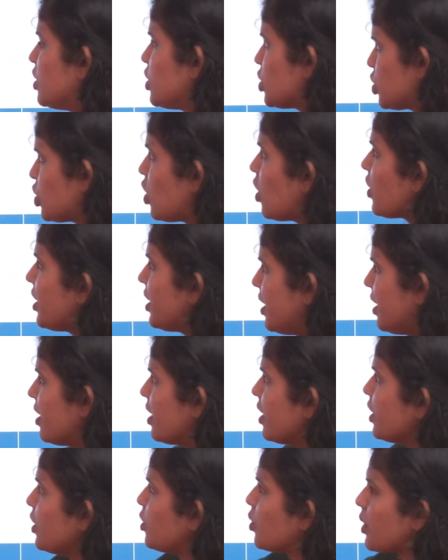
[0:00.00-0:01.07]
So
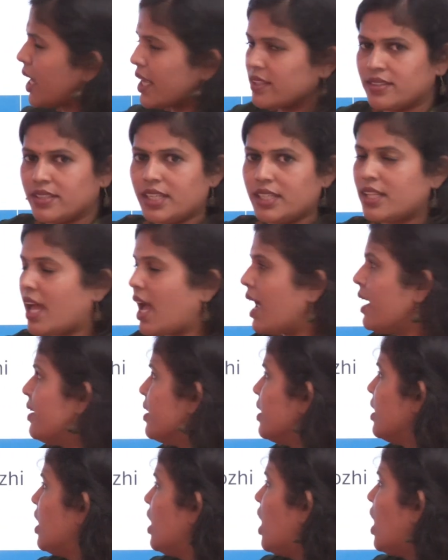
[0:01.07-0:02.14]
here you can see
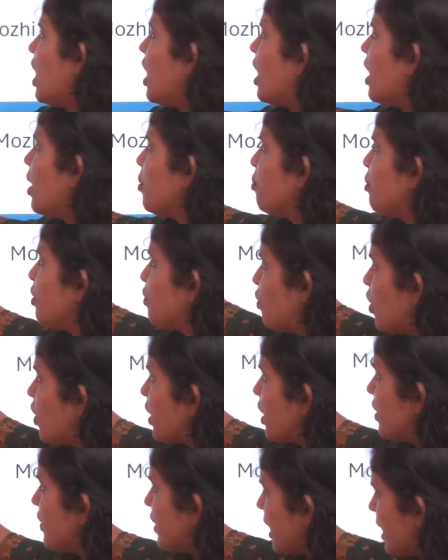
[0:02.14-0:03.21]
that
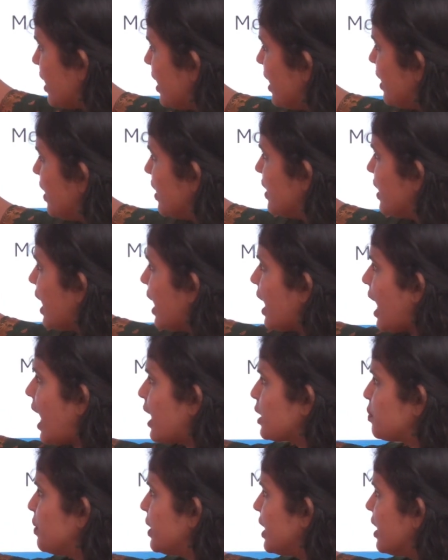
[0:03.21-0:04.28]
before delete there
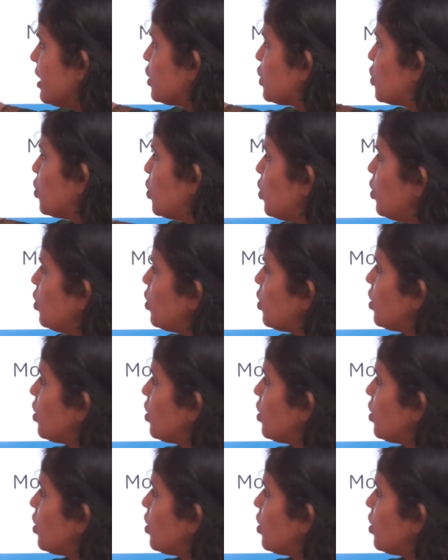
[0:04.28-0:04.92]
has been a two